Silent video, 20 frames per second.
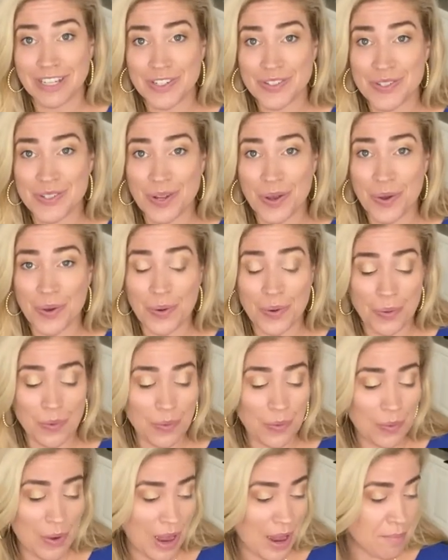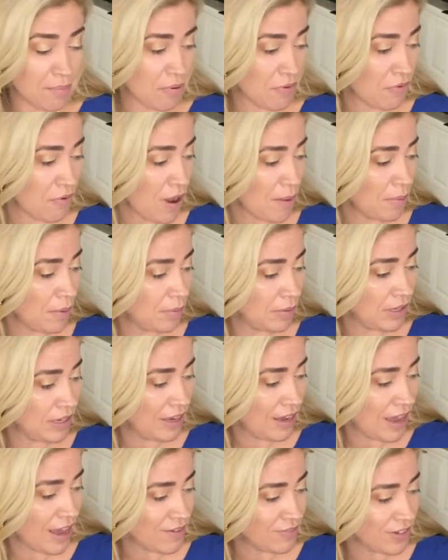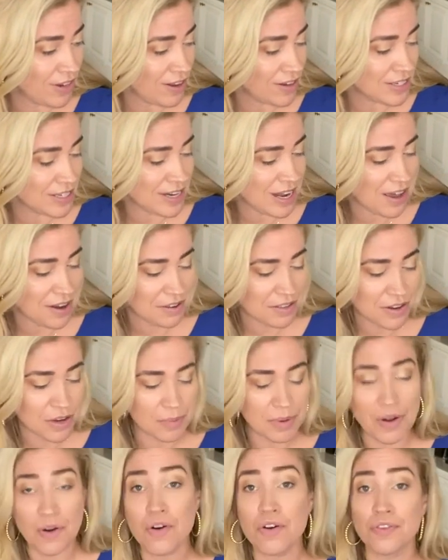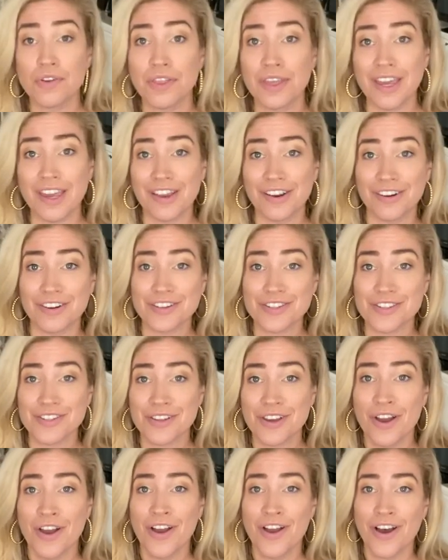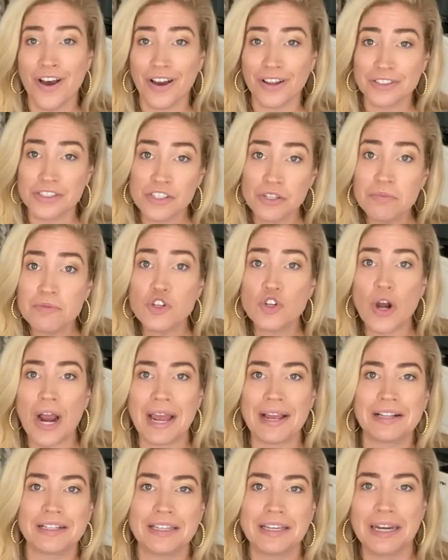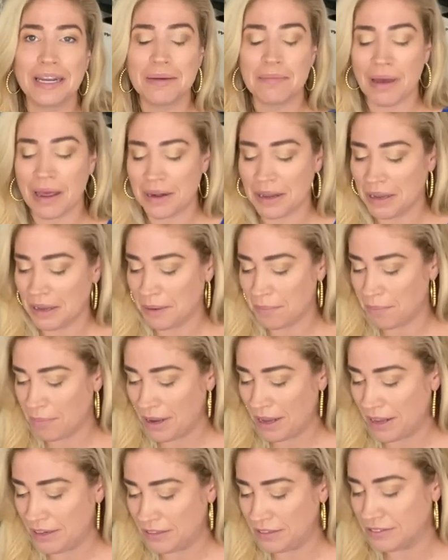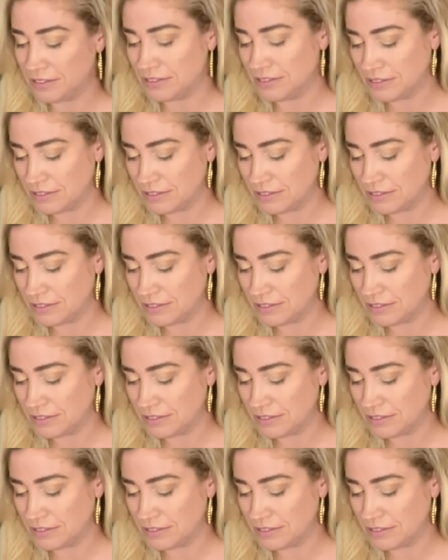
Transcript: So I probably have lost out a little bit over the years on some dry cleaning money, but